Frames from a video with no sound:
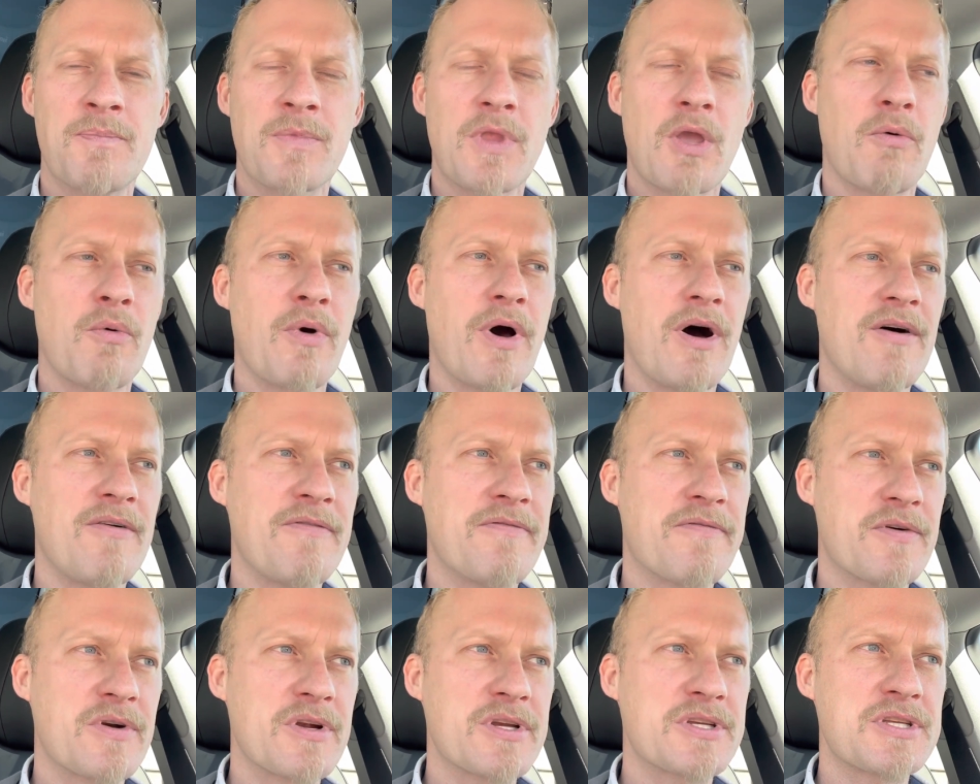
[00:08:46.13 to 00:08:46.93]
Well,
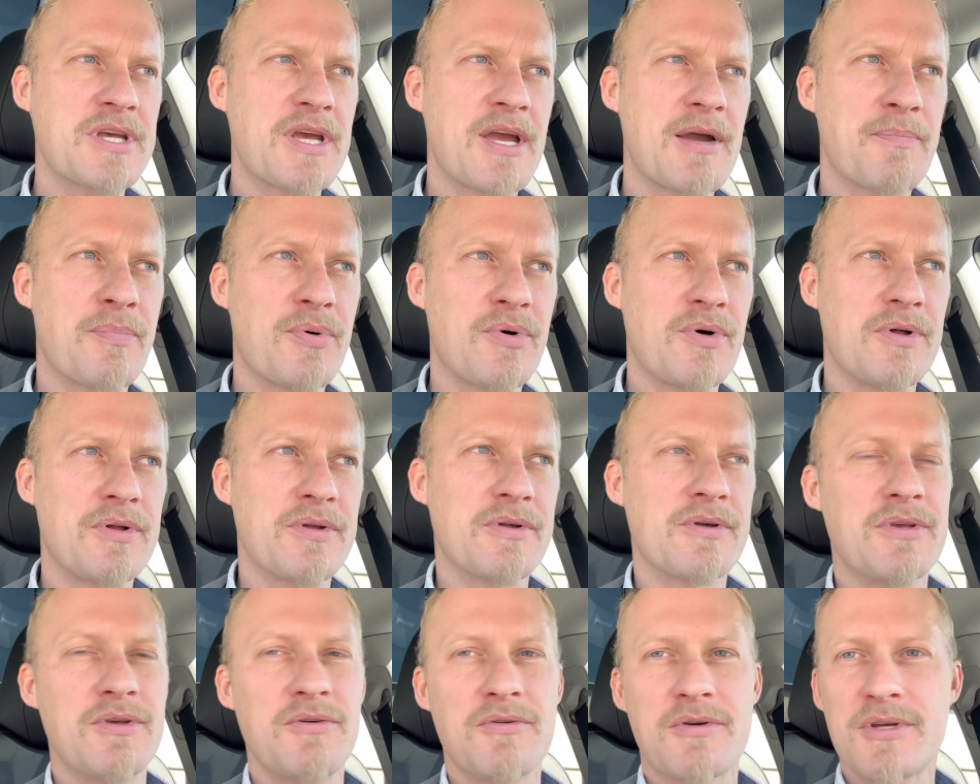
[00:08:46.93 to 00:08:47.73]
for
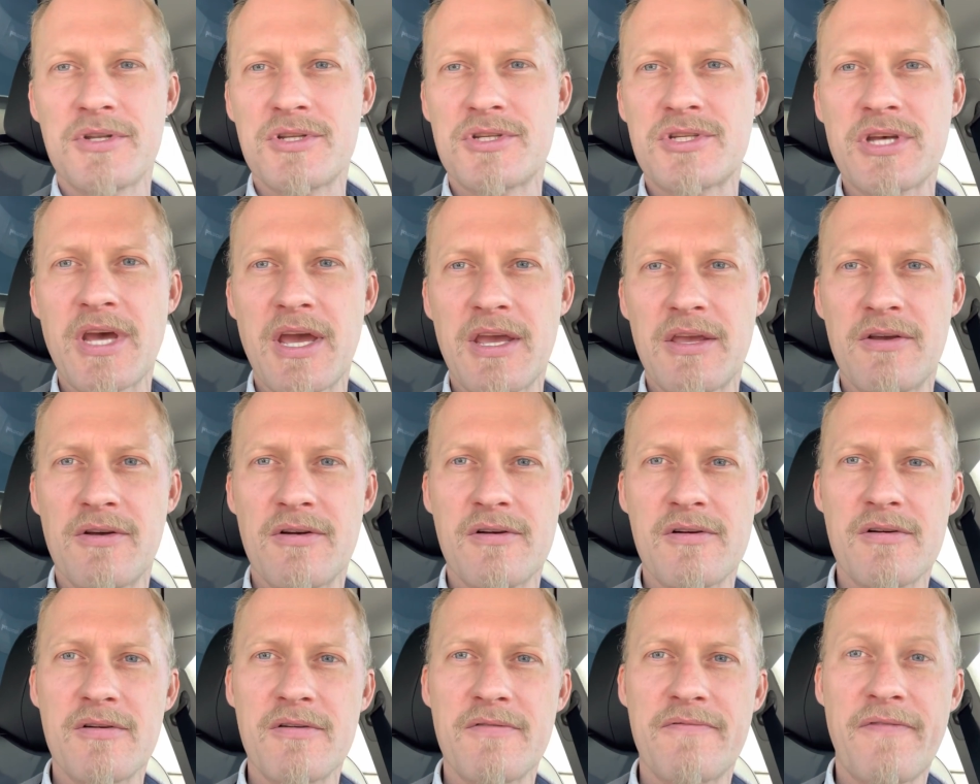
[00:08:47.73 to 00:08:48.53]
example, you can set
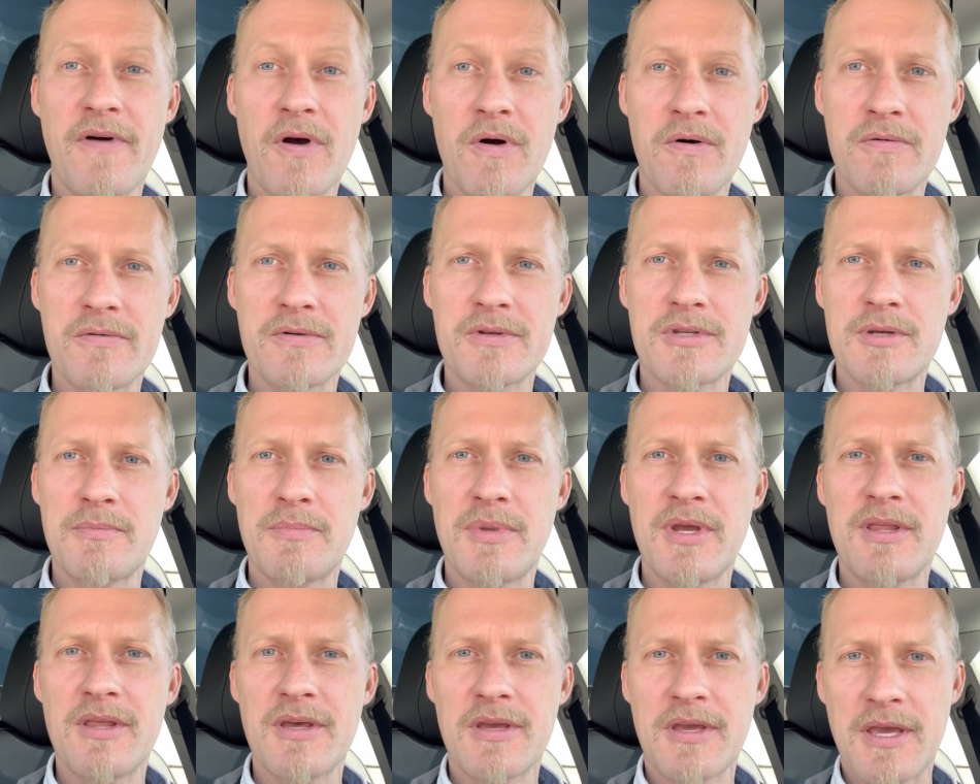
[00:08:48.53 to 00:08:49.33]
your phone to
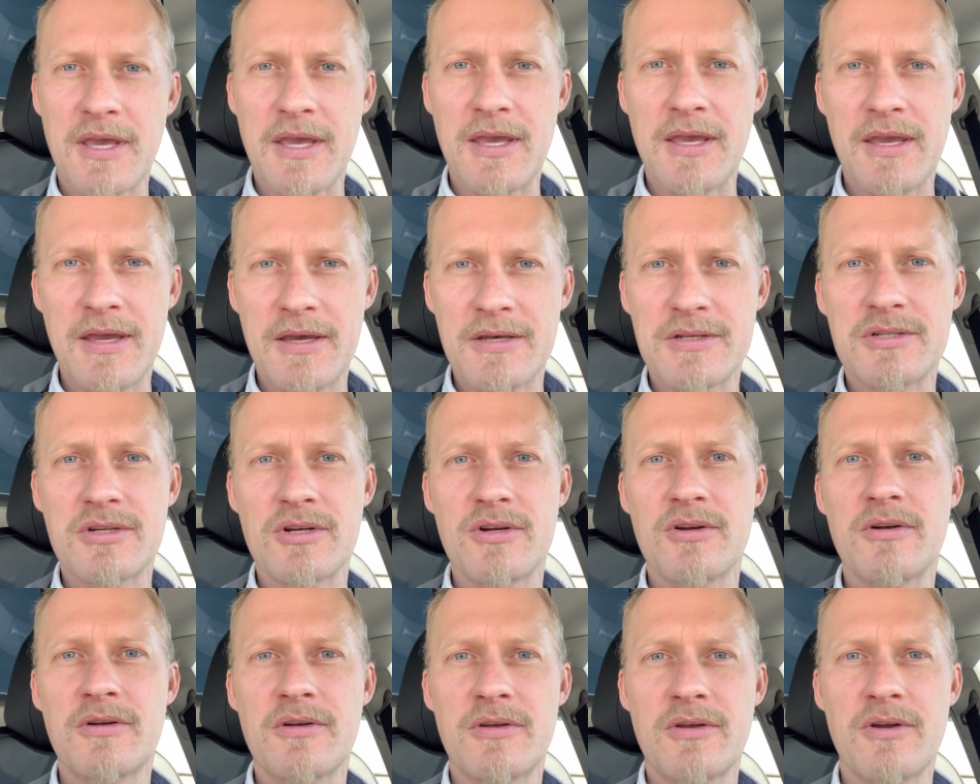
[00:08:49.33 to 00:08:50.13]
be the key, as
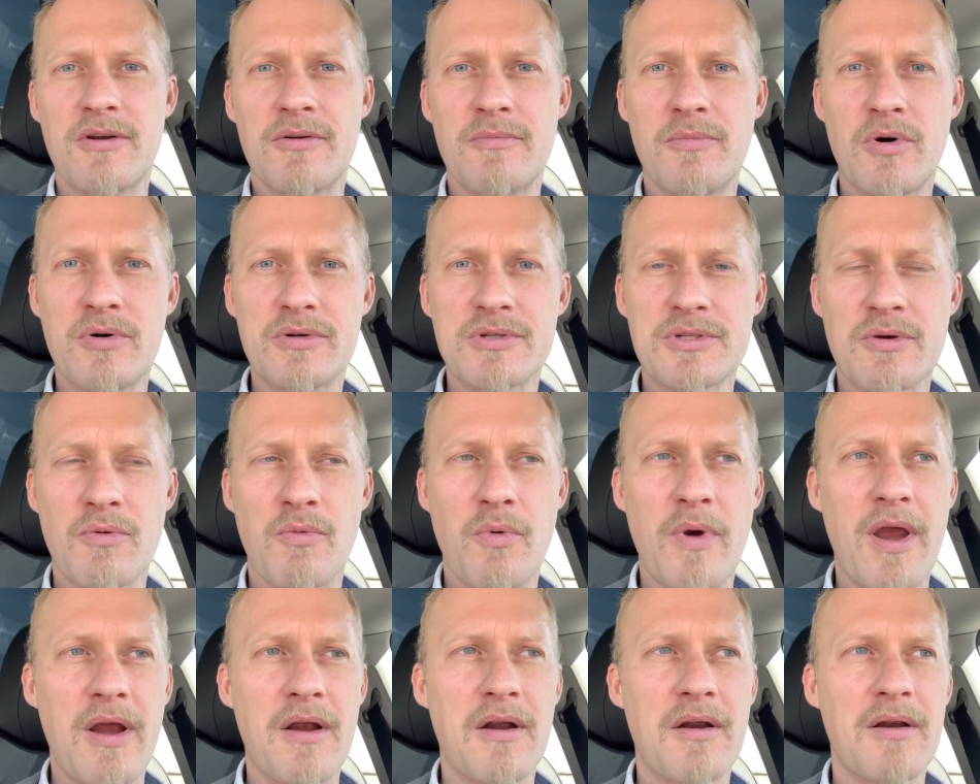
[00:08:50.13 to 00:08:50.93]
you're most
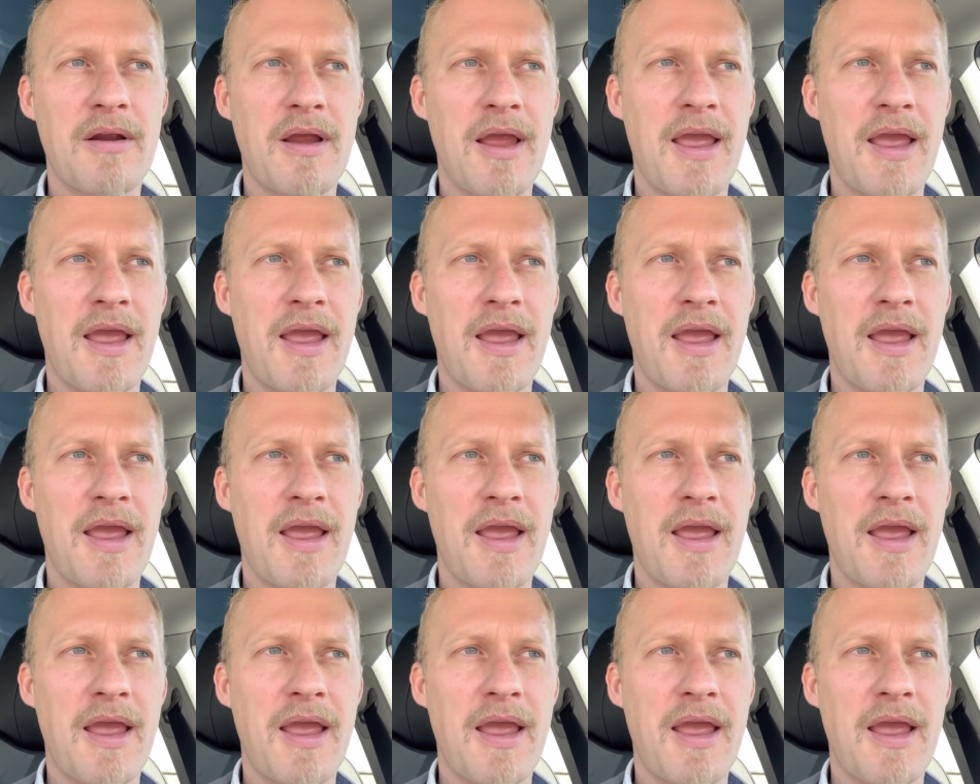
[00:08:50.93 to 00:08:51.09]
aware.